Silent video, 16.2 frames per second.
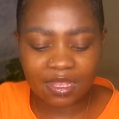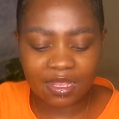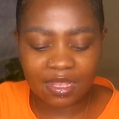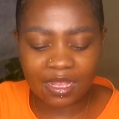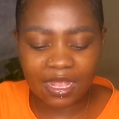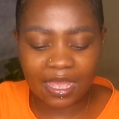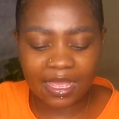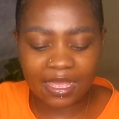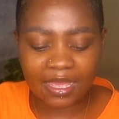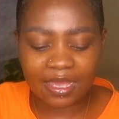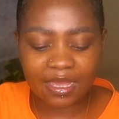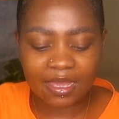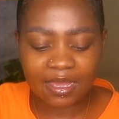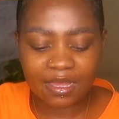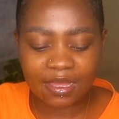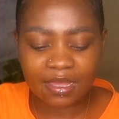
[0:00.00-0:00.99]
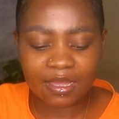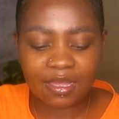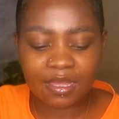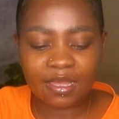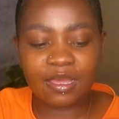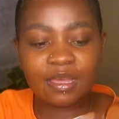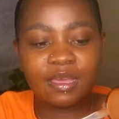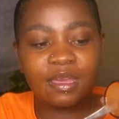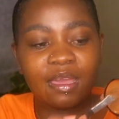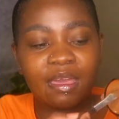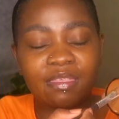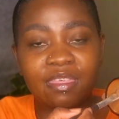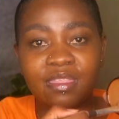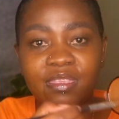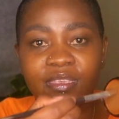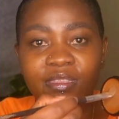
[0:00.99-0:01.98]
Like, I
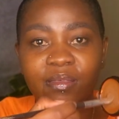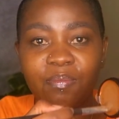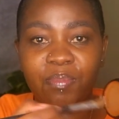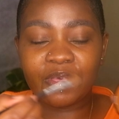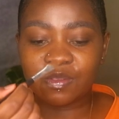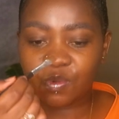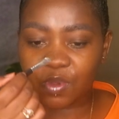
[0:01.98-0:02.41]
think this is the best